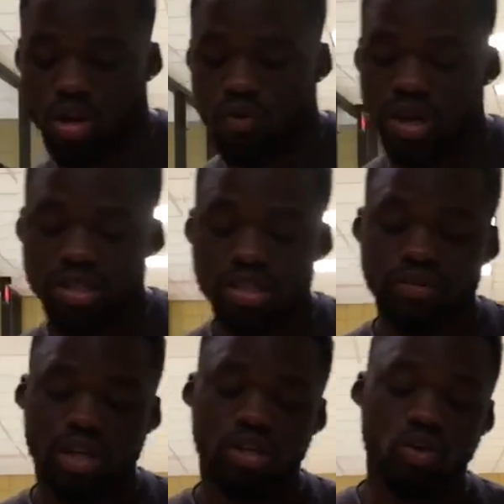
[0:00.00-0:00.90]

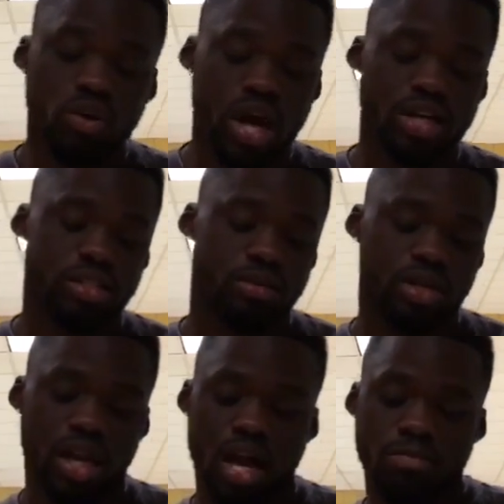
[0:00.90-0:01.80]
Relatively a new concept
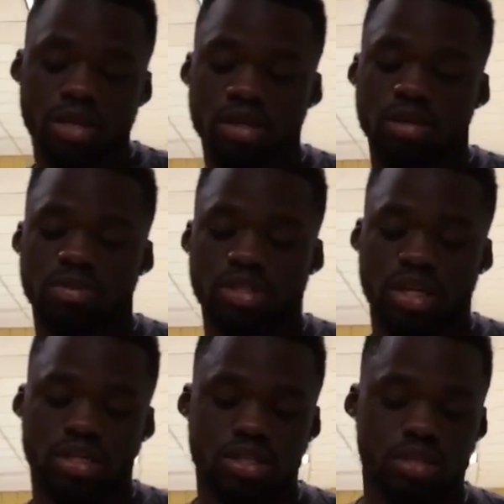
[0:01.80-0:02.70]
of liability and
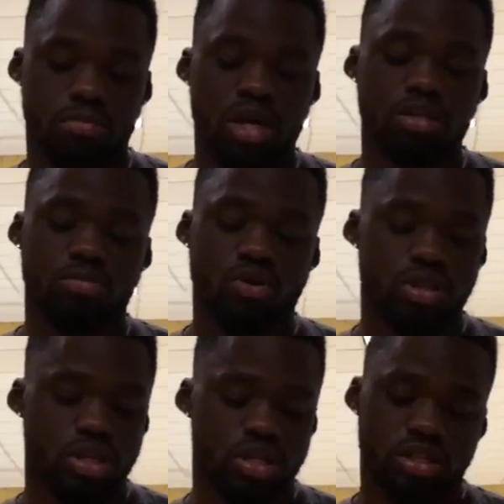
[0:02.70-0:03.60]
protection and much more
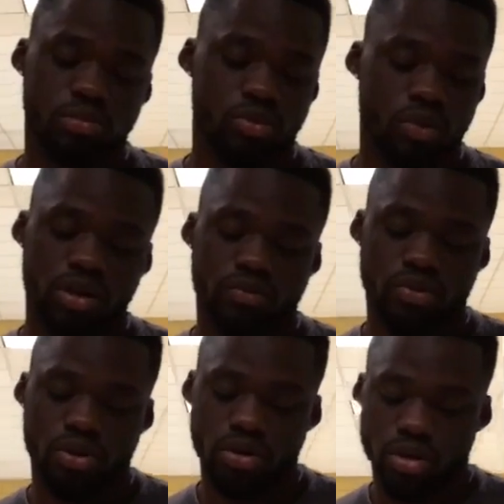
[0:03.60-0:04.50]
than a simple
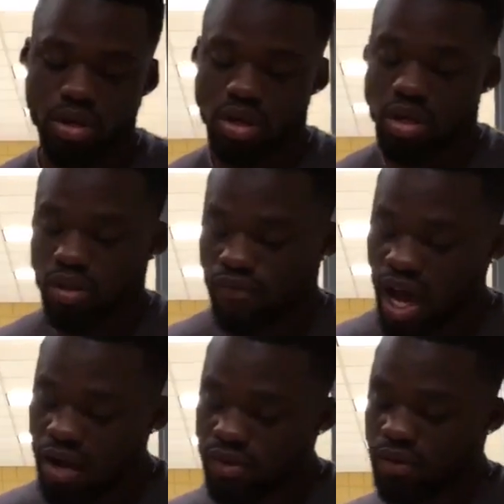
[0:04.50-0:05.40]
waiver. The
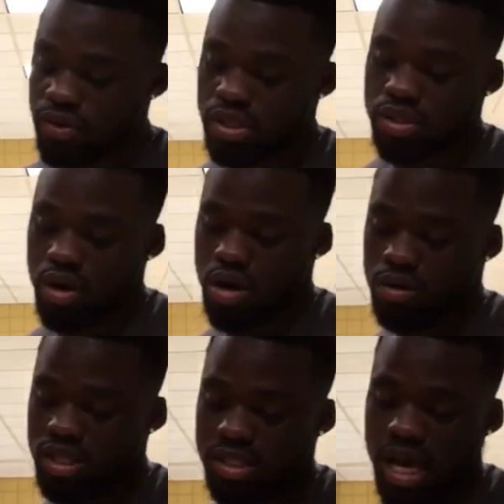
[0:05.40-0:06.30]
five differences
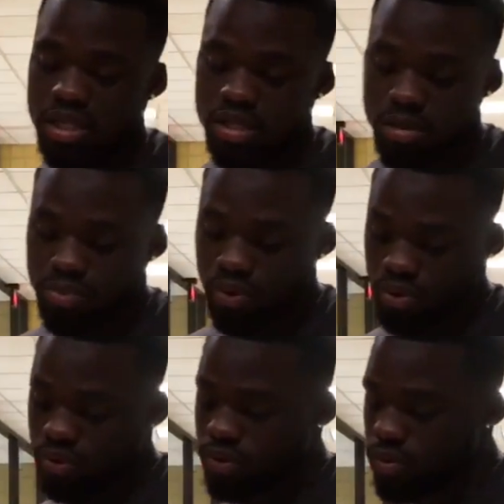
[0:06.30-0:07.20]
are designed to
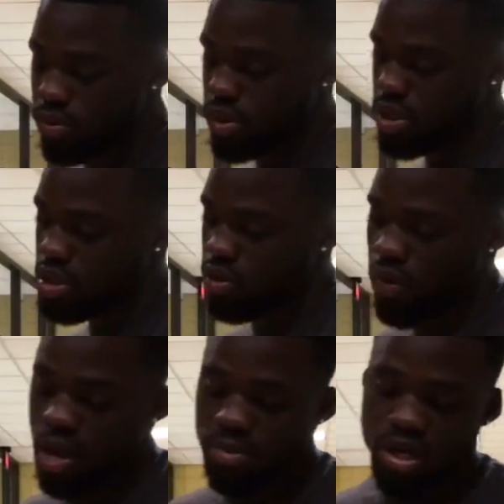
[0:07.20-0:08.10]
improve the
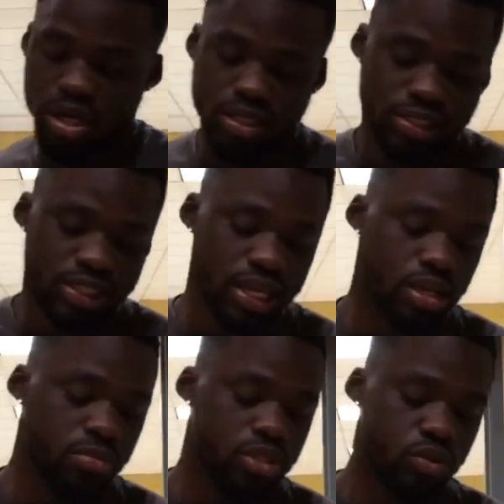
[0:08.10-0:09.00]
rapid
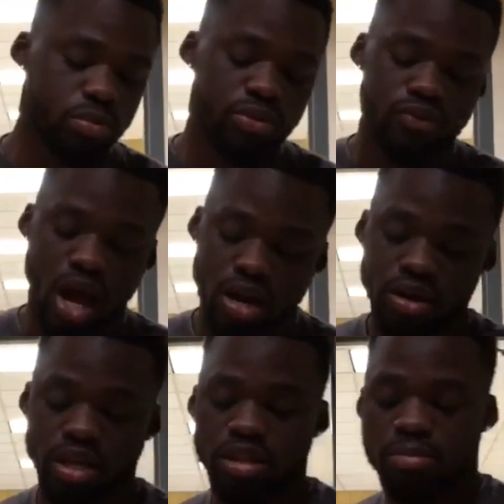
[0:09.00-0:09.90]
understanding between provider
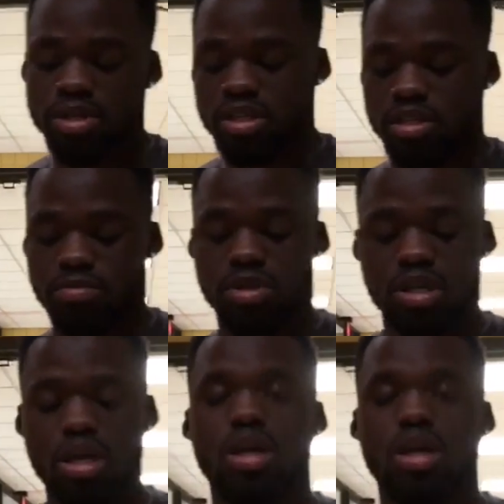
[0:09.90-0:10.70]
and the participant.